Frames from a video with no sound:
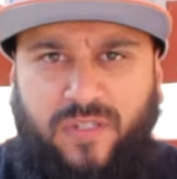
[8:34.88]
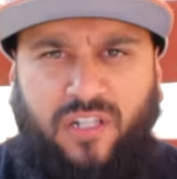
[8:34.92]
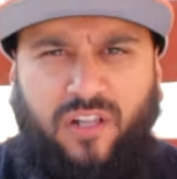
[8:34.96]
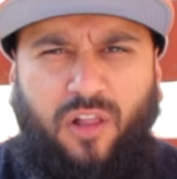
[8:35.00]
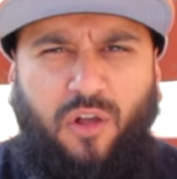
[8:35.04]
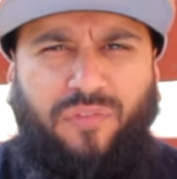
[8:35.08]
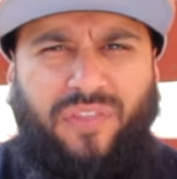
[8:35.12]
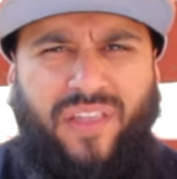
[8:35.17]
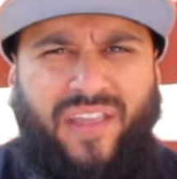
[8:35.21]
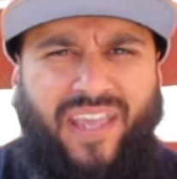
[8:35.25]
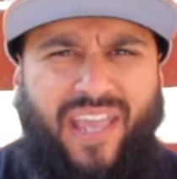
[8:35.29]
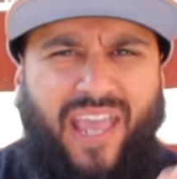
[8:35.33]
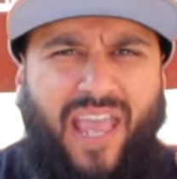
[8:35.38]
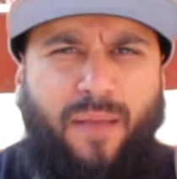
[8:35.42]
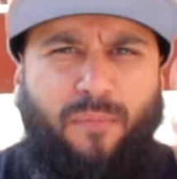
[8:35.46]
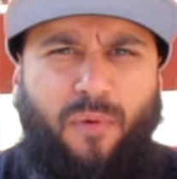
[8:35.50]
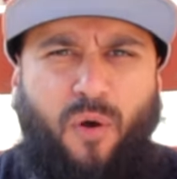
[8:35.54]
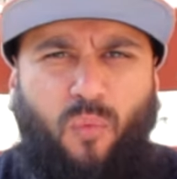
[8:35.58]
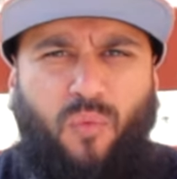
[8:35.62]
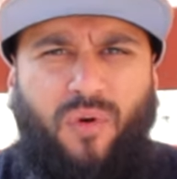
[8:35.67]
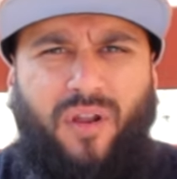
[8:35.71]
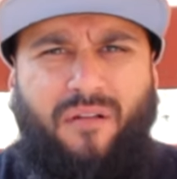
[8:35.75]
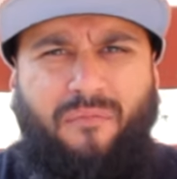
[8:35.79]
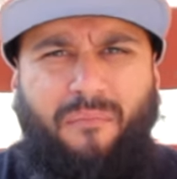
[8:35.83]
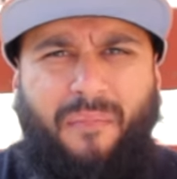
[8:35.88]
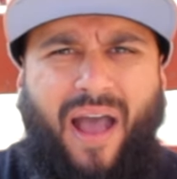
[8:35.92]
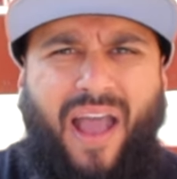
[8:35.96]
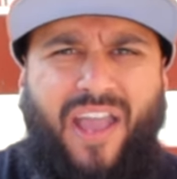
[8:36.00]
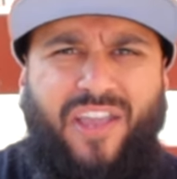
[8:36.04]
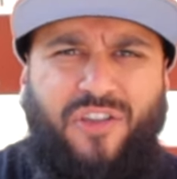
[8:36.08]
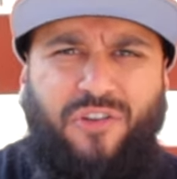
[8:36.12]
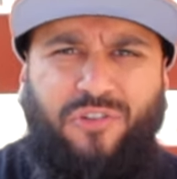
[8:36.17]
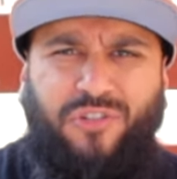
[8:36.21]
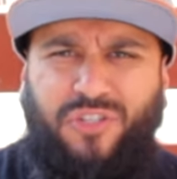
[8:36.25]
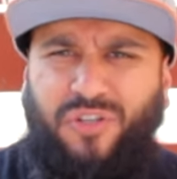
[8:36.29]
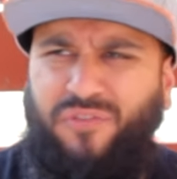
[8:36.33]
clothing, came on one of my
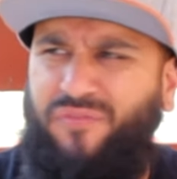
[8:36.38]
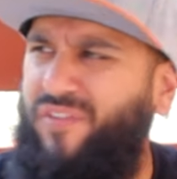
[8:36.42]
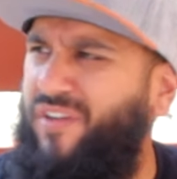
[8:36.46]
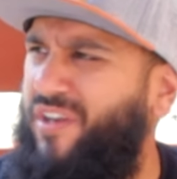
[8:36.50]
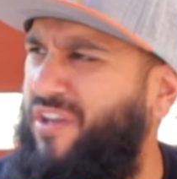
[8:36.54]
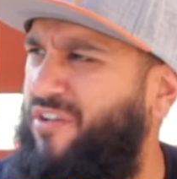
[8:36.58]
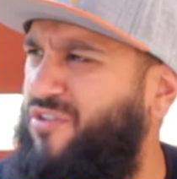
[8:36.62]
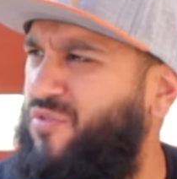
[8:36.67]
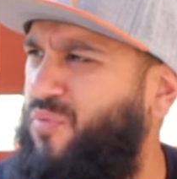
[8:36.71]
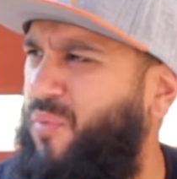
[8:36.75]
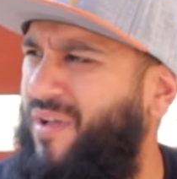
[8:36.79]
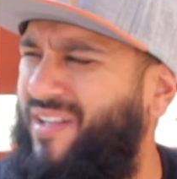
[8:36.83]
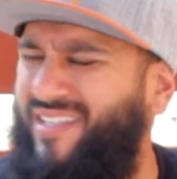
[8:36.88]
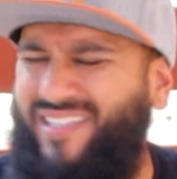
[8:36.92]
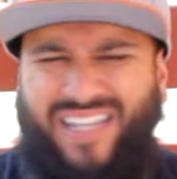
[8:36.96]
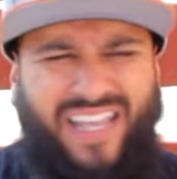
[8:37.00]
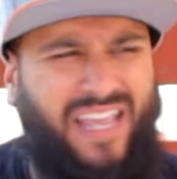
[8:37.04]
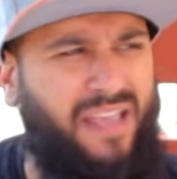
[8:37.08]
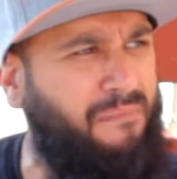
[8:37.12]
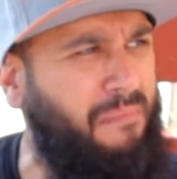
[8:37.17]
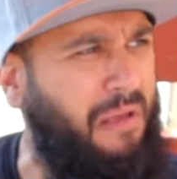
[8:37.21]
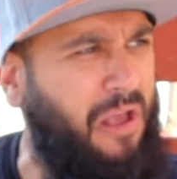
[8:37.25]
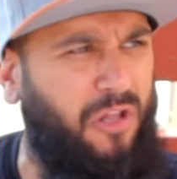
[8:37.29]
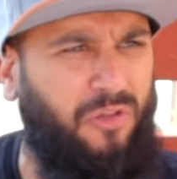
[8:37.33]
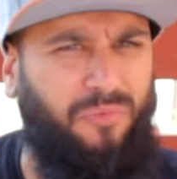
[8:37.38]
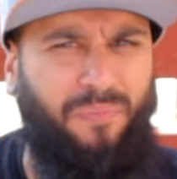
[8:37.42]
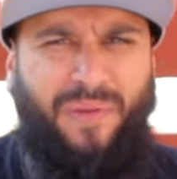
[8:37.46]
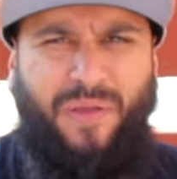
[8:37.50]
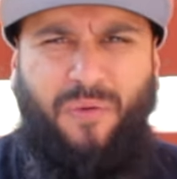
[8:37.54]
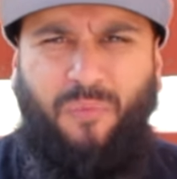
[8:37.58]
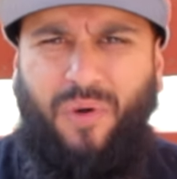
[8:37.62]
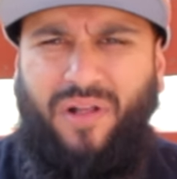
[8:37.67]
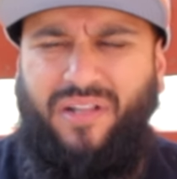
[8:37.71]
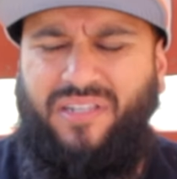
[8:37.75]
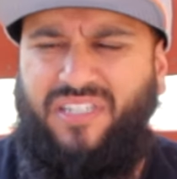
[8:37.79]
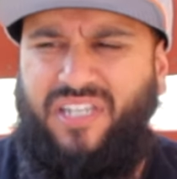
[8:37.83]
YouTube videos once, emailed me
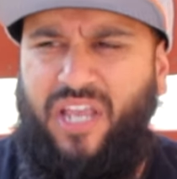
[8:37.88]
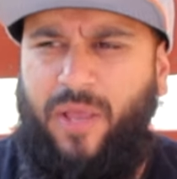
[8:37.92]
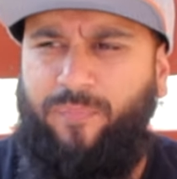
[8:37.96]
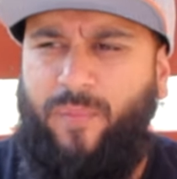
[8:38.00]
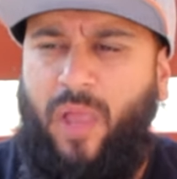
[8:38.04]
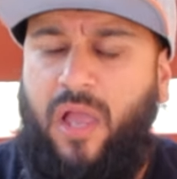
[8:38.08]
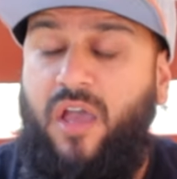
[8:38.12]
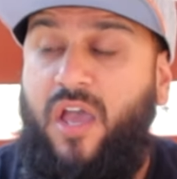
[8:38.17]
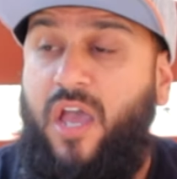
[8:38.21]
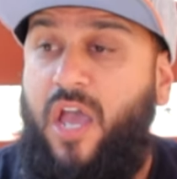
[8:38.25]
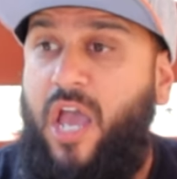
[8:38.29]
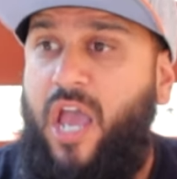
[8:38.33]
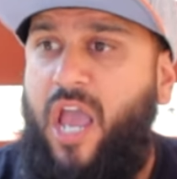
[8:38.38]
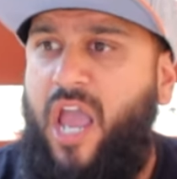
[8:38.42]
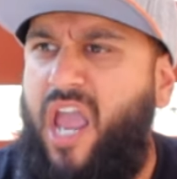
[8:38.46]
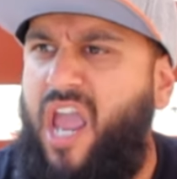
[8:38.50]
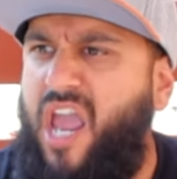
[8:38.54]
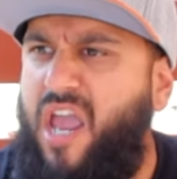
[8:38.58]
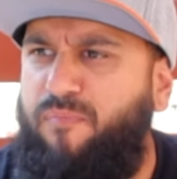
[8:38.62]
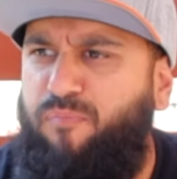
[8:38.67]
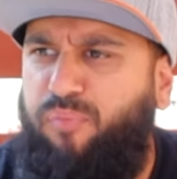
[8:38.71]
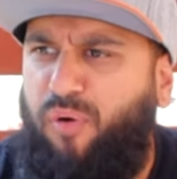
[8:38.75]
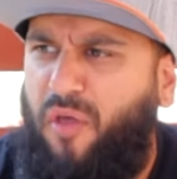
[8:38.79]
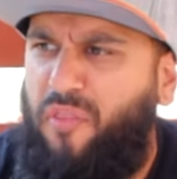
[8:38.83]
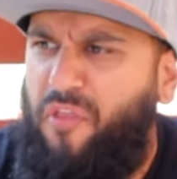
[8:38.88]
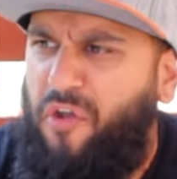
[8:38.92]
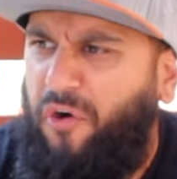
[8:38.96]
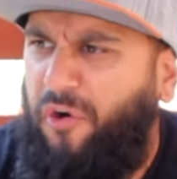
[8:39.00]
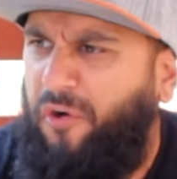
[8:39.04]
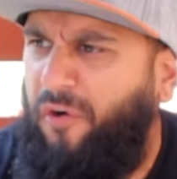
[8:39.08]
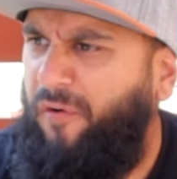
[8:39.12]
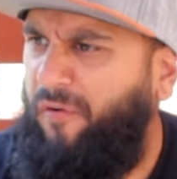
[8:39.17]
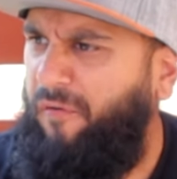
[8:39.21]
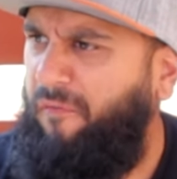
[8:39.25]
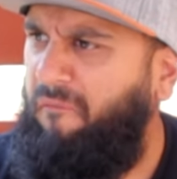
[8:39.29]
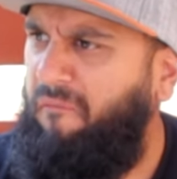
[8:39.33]
once saying, hey
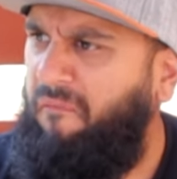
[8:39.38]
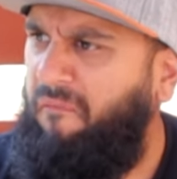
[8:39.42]
brother,